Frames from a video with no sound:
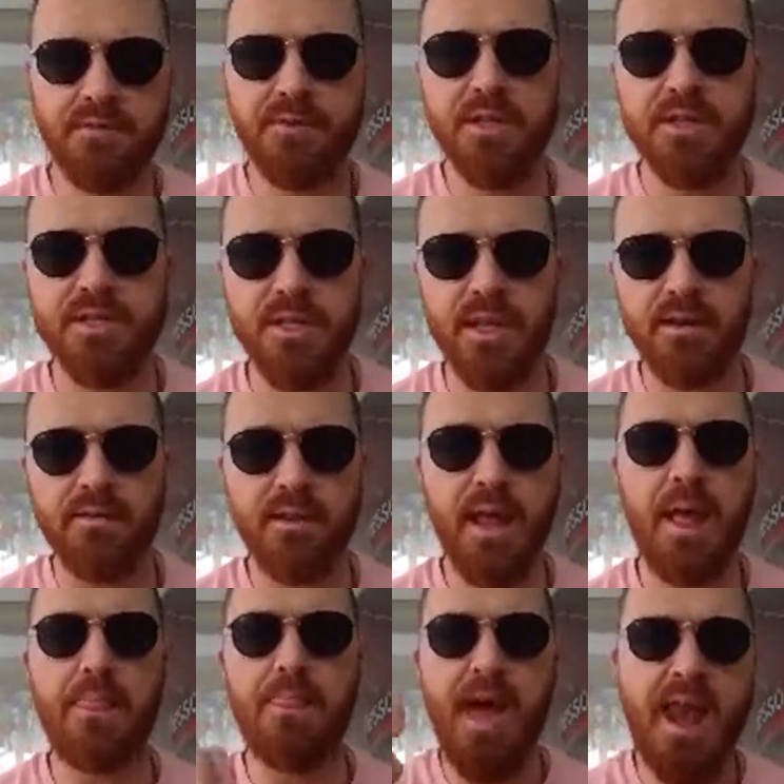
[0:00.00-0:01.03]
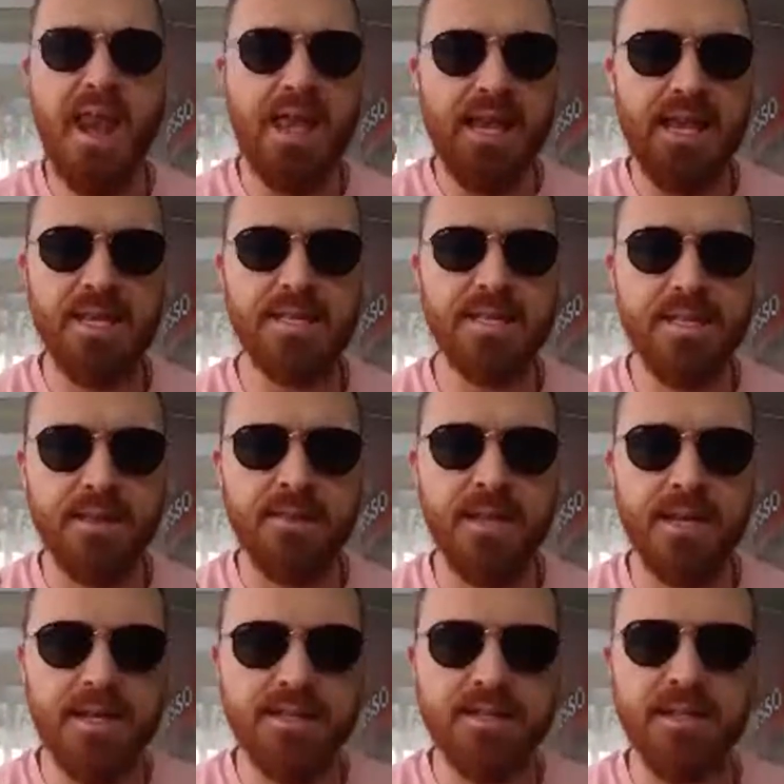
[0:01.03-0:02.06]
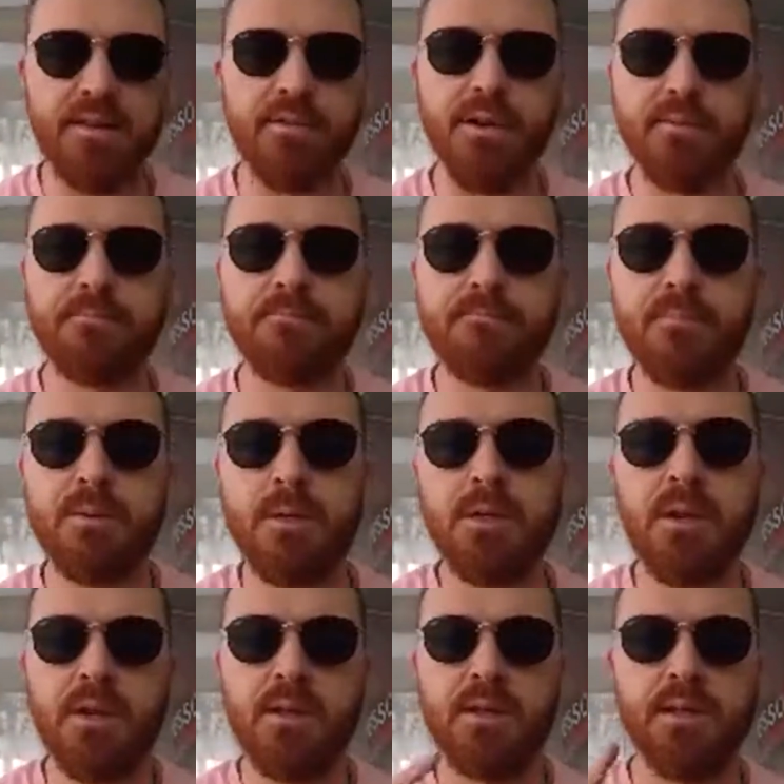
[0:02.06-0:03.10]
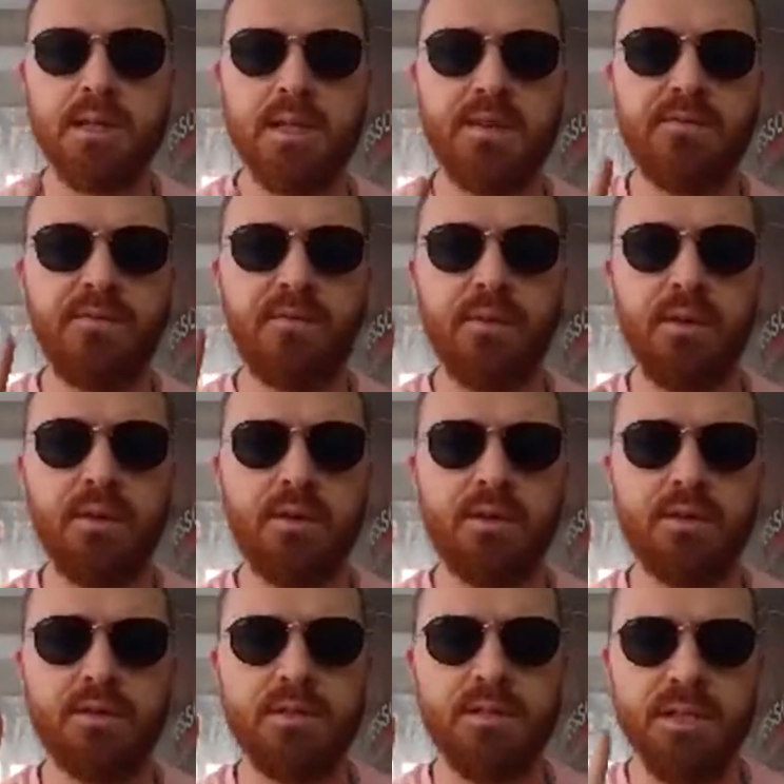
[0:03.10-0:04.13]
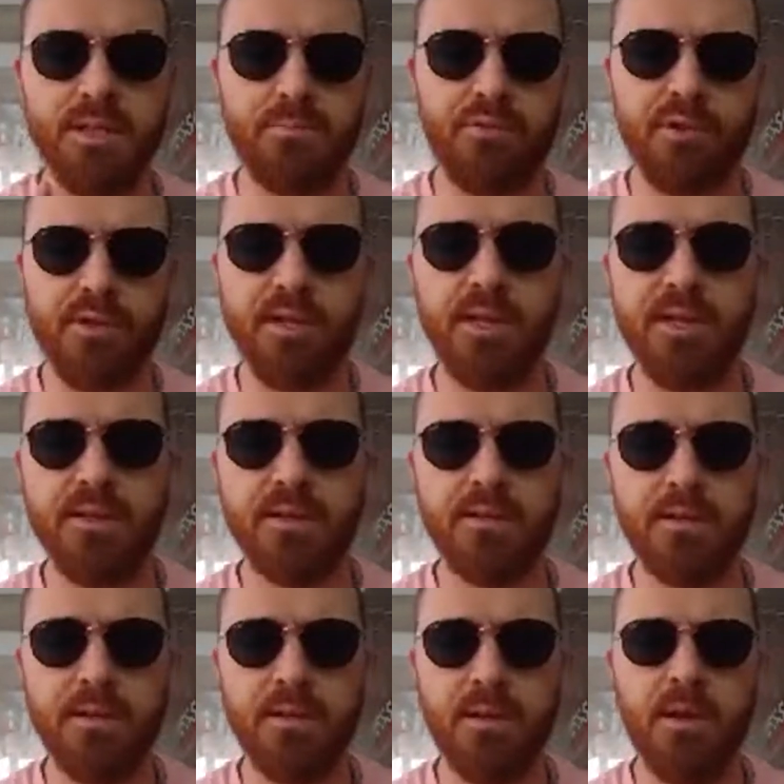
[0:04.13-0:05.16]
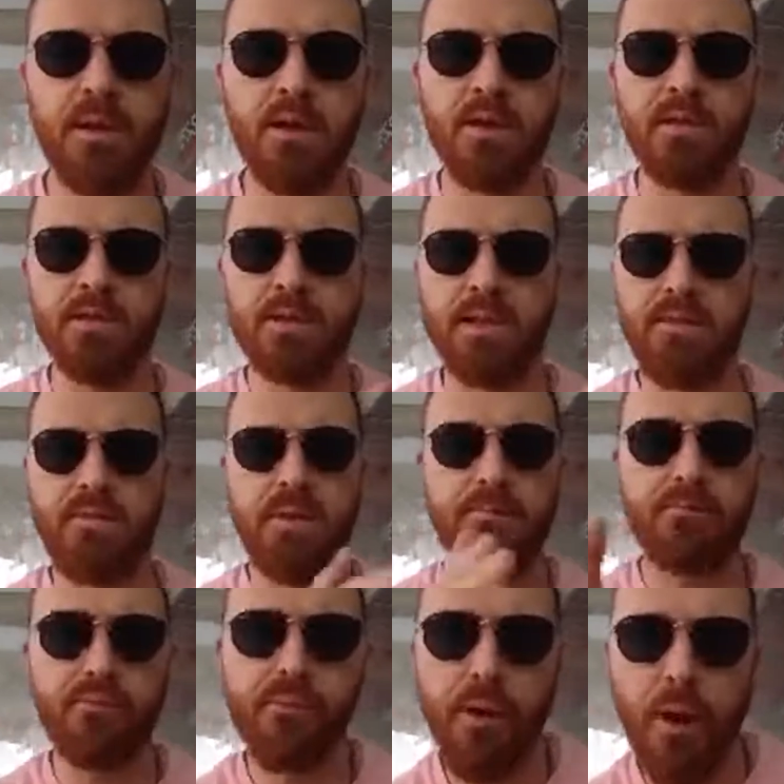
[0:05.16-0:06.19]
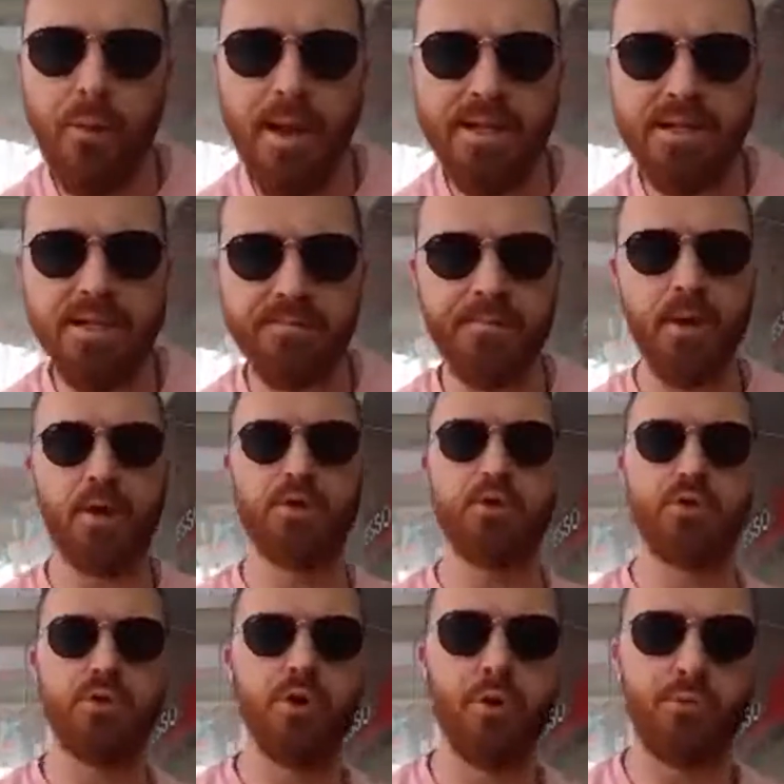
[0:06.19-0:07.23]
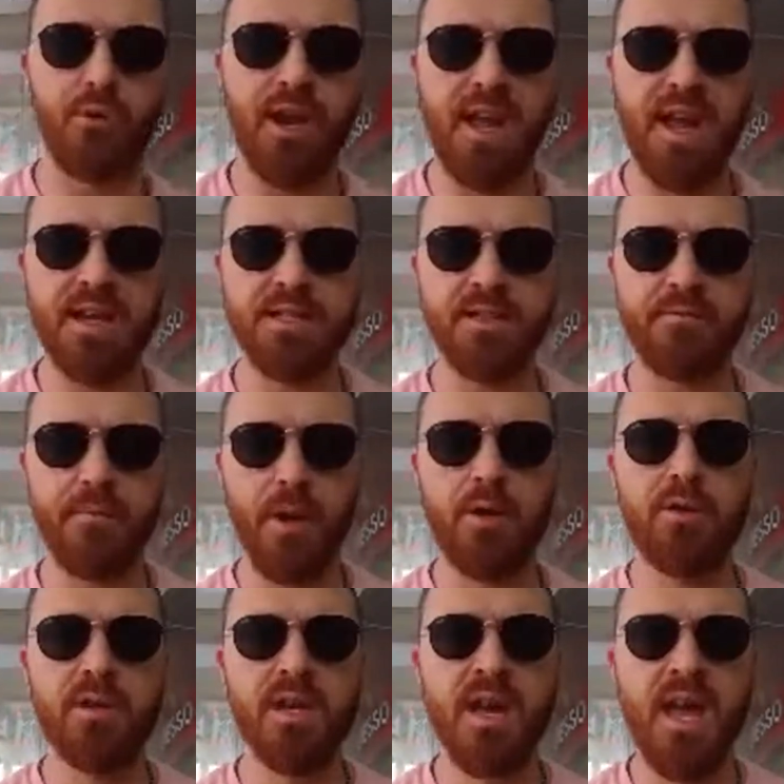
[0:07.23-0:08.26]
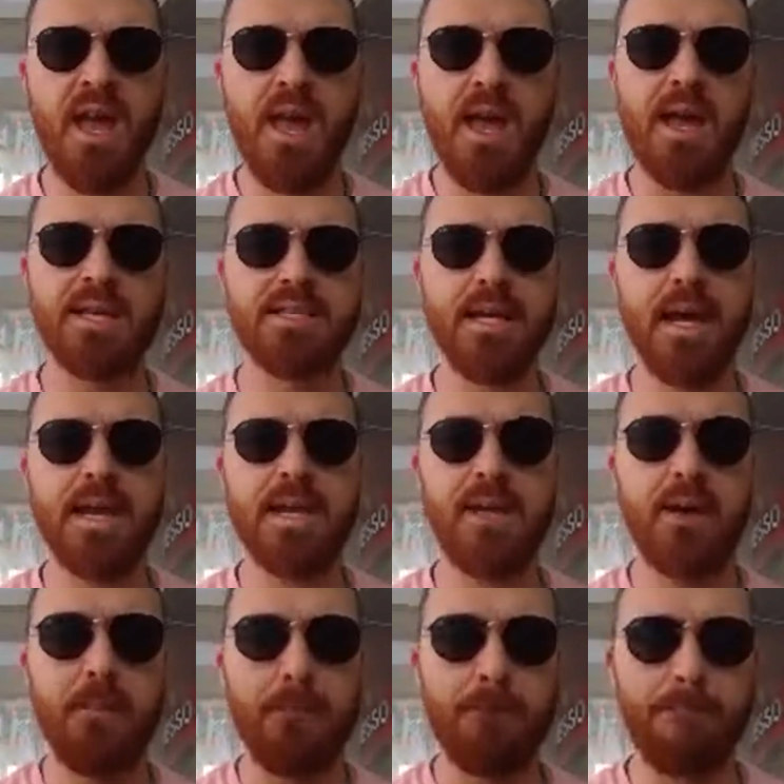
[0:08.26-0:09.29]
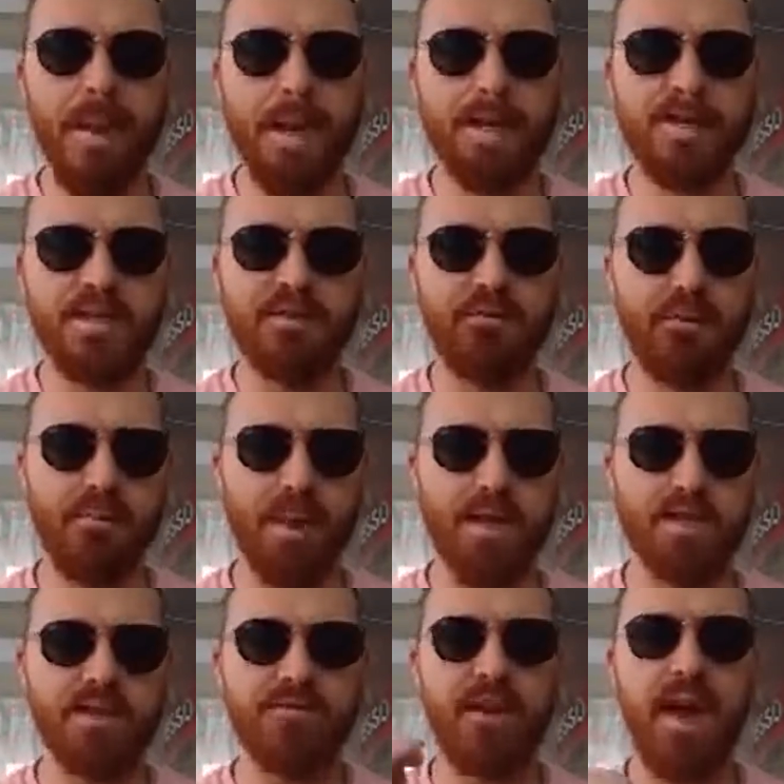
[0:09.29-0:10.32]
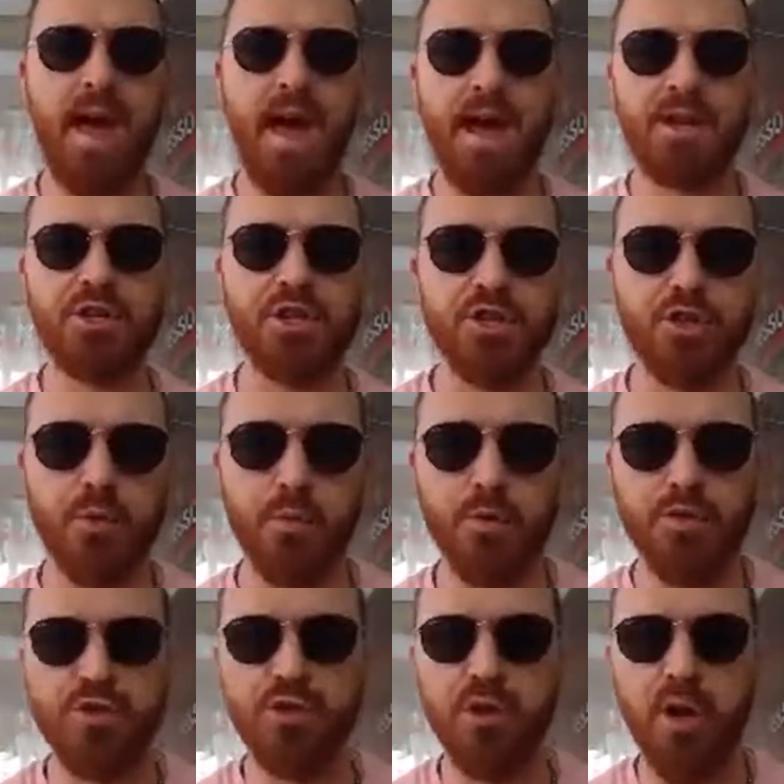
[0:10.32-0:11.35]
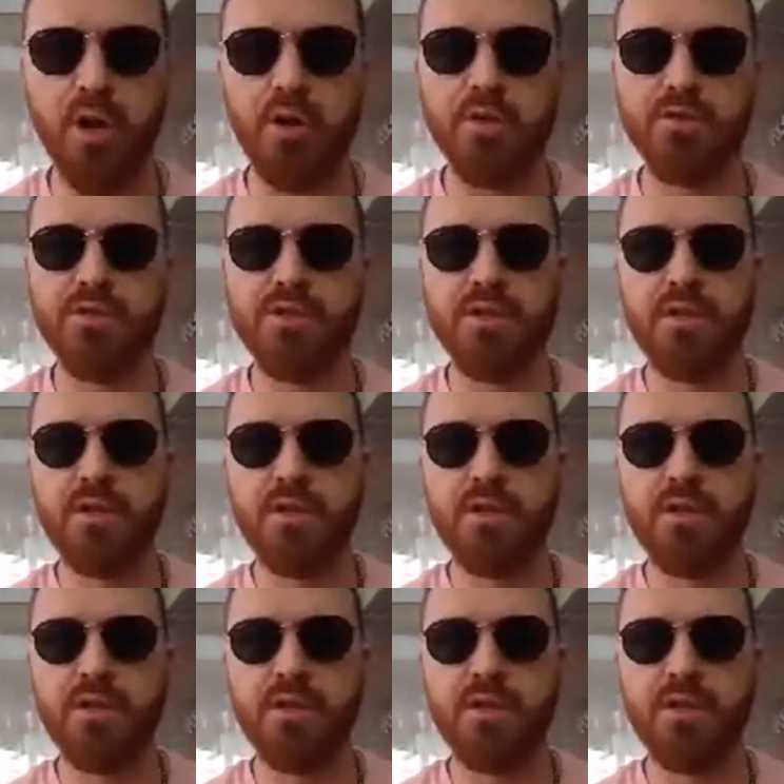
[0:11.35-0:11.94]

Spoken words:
you the secret, and that is the secret. Live deliberately. Live in proactive mode, not reactive mode, and take massive, massive action towards your goals.